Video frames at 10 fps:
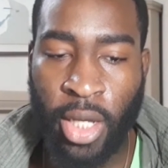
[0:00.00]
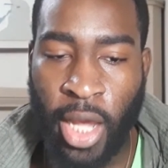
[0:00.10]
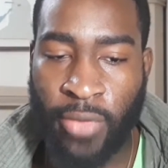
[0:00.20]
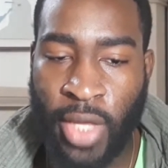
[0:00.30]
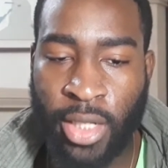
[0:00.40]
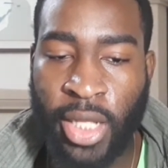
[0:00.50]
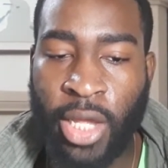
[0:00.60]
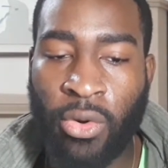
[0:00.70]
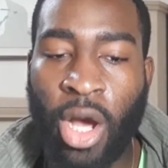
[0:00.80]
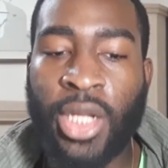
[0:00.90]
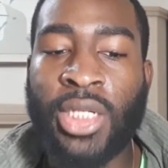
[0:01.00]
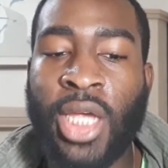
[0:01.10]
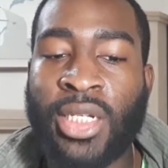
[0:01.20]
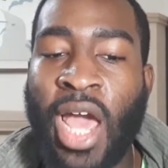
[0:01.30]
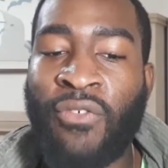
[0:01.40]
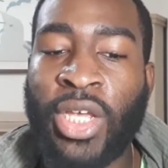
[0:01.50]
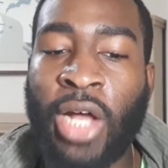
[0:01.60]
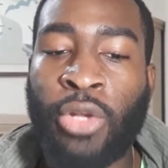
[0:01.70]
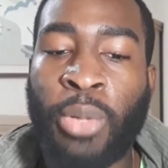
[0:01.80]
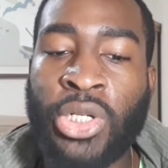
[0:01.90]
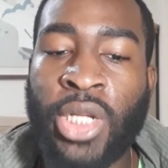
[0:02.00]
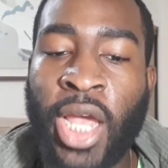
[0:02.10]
And then later on, he says, Every colored person